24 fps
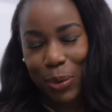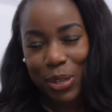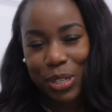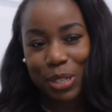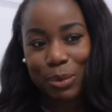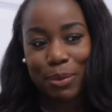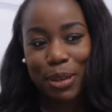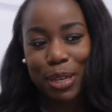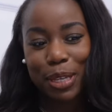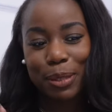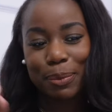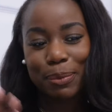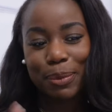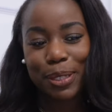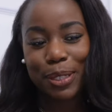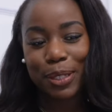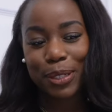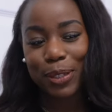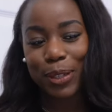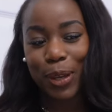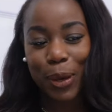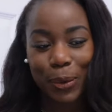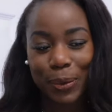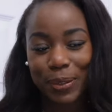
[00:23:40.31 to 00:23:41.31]
which makes me
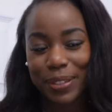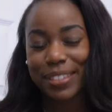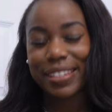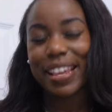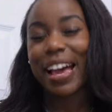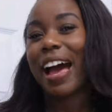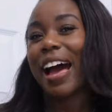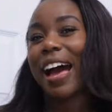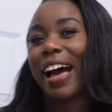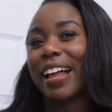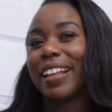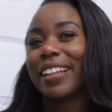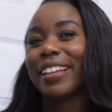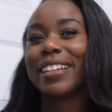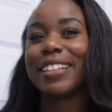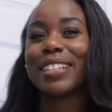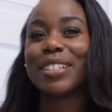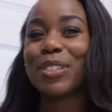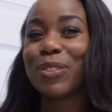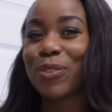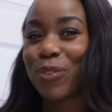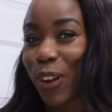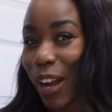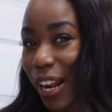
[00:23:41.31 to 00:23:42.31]
so sad. It
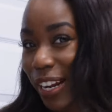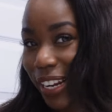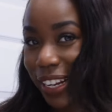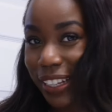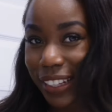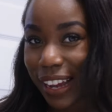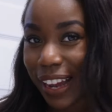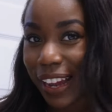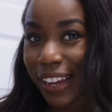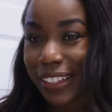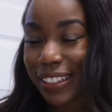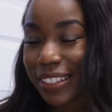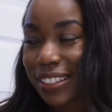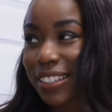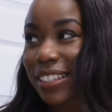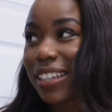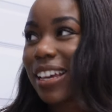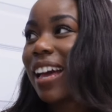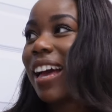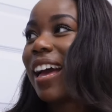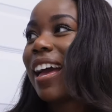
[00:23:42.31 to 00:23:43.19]
is Friday night.